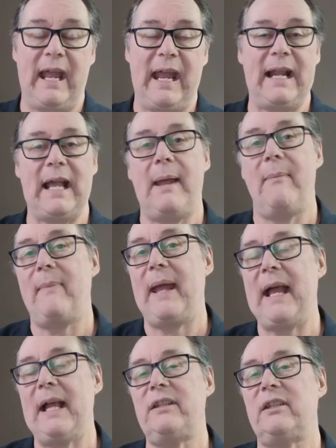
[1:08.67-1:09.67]
and I
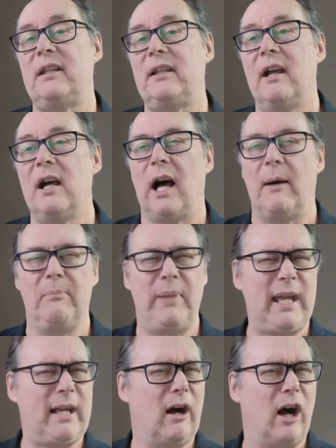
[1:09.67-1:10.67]
imagine a
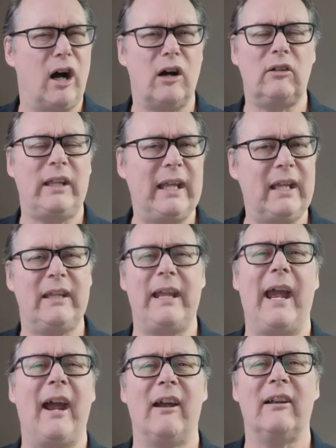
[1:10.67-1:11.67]
big hulking
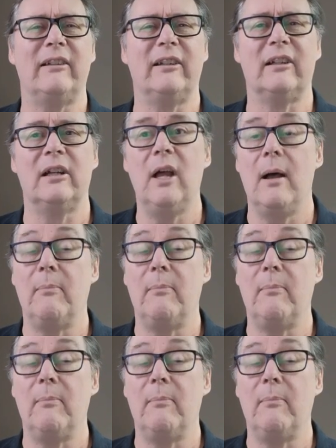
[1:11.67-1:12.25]
character,